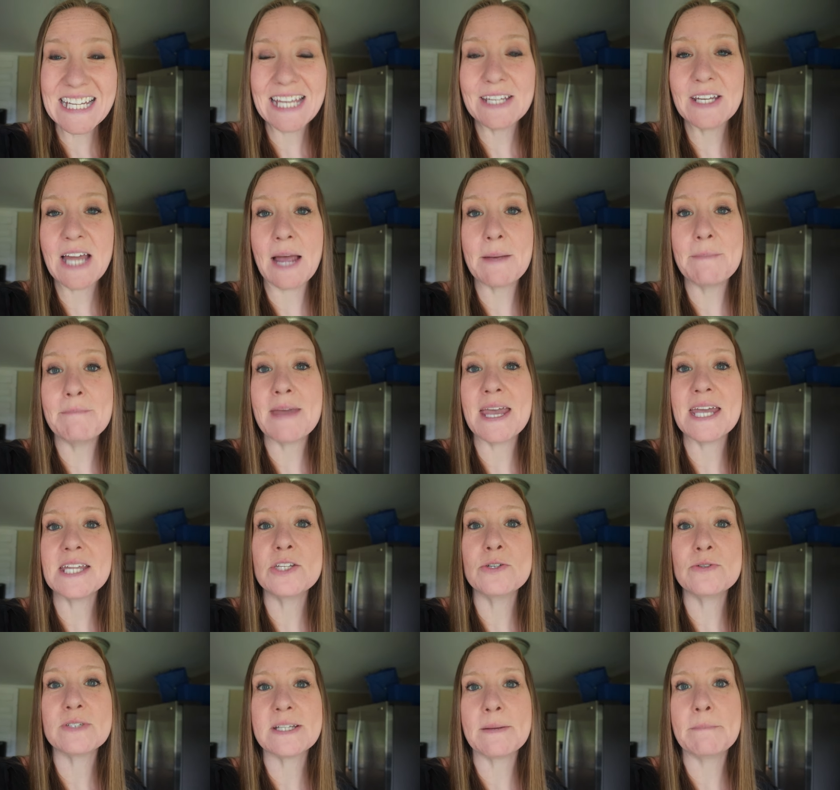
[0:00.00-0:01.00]
and I may
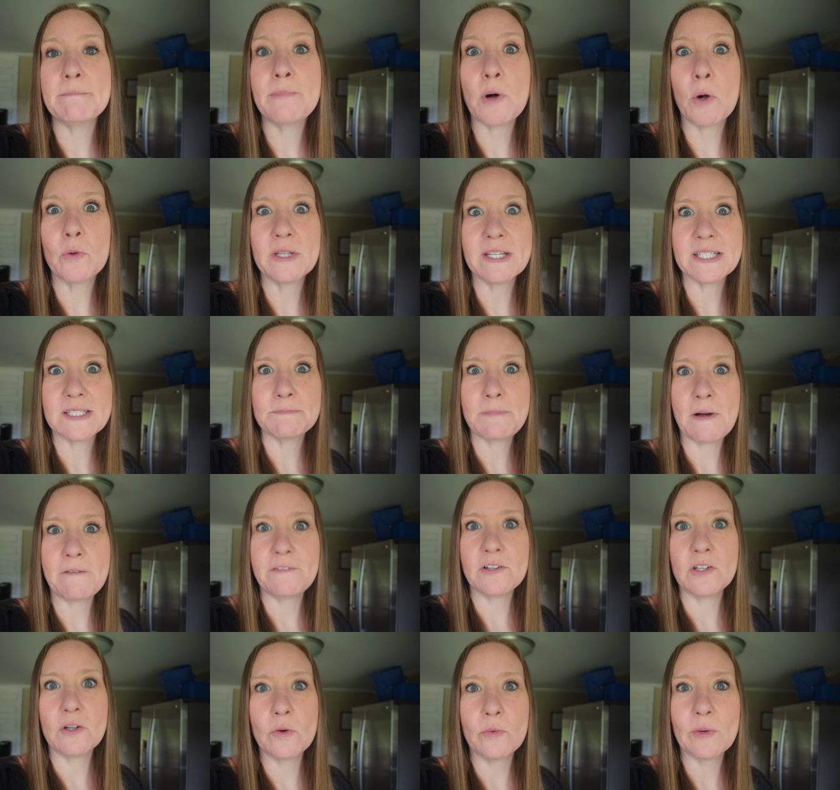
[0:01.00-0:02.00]
do some boneless
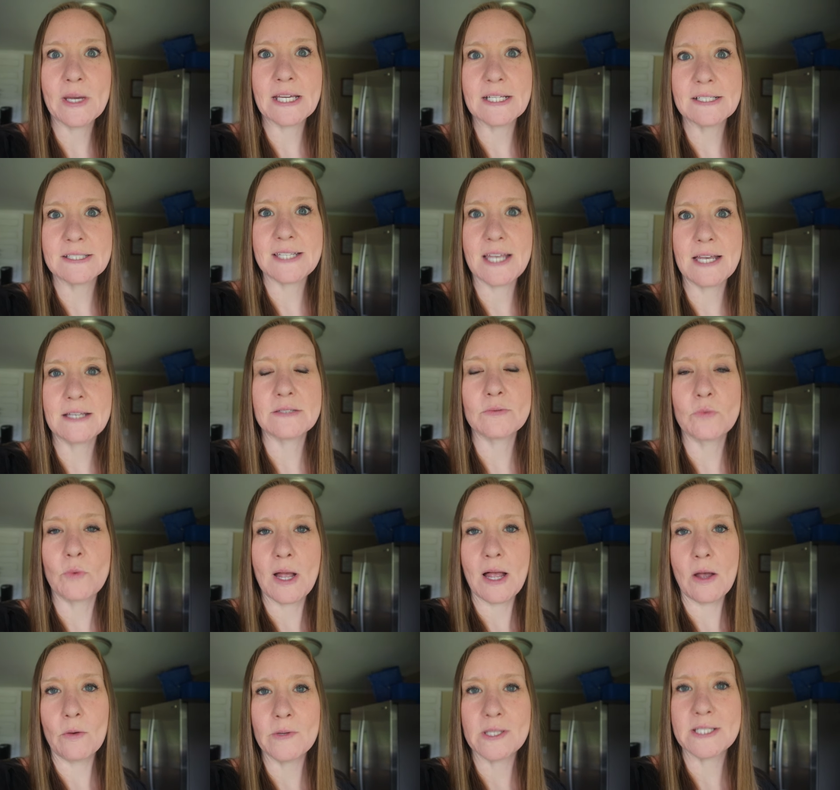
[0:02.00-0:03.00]
buffalo wings as
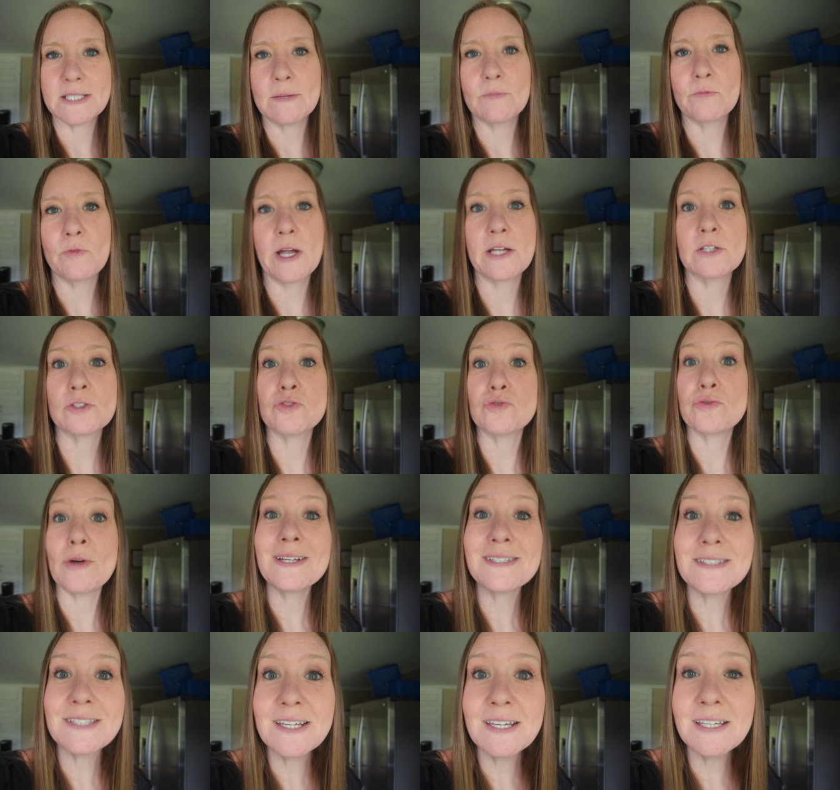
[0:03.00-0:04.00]
well with some ranch
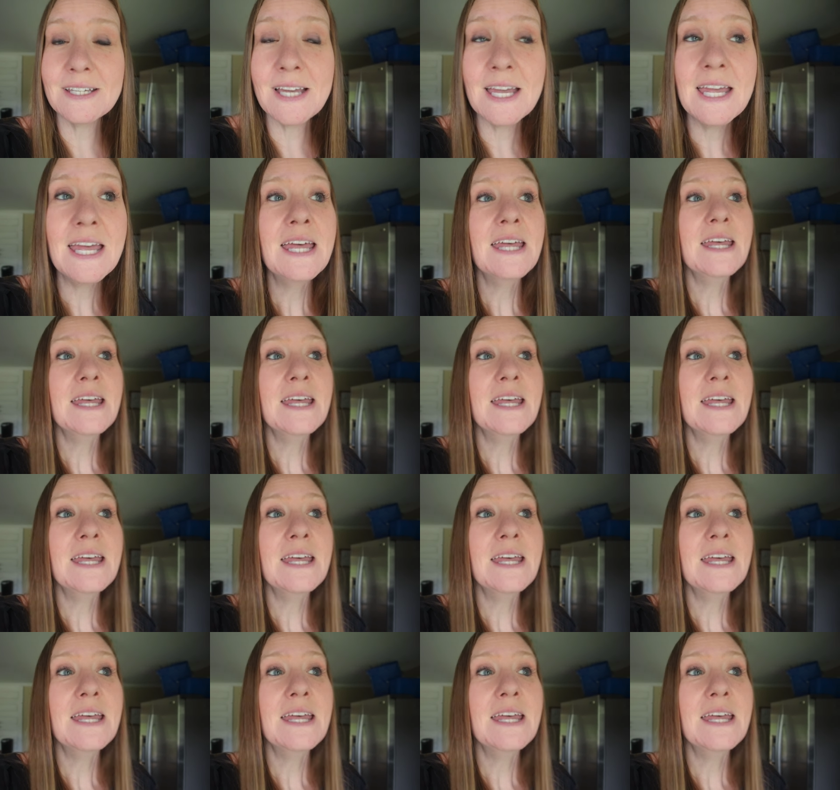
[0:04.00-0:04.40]
dressing.